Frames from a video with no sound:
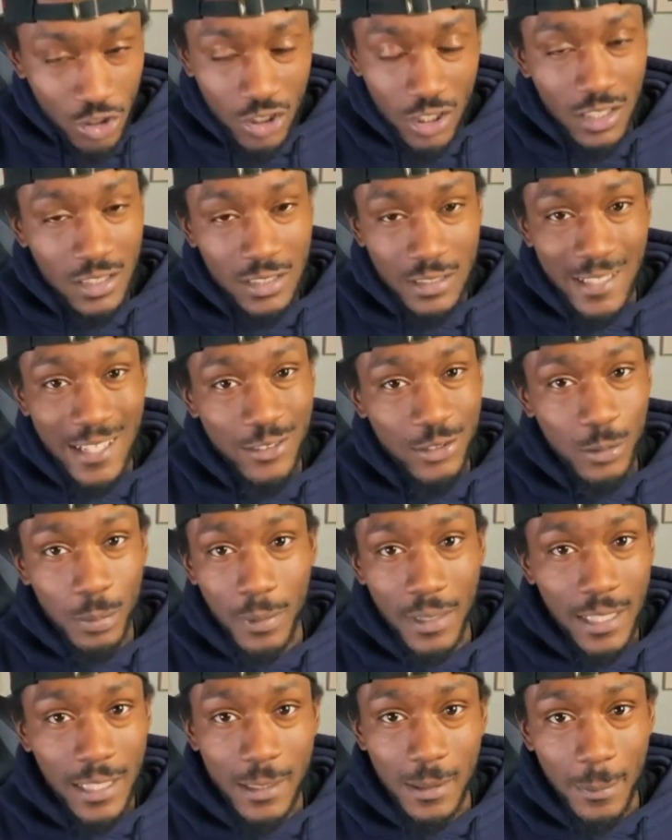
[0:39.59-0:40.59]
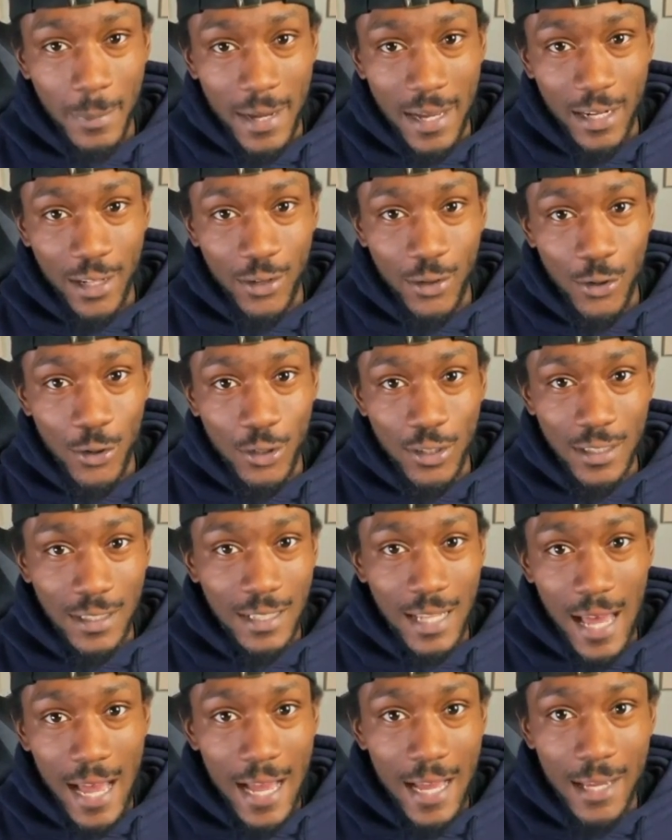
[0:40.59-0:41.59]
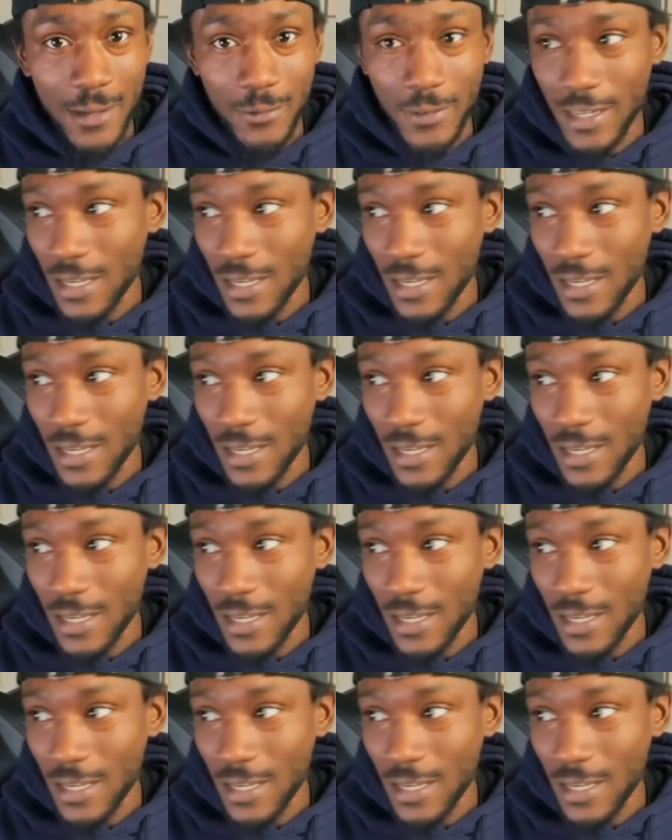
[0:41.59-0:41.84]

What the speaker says: just now speaking about it on the live.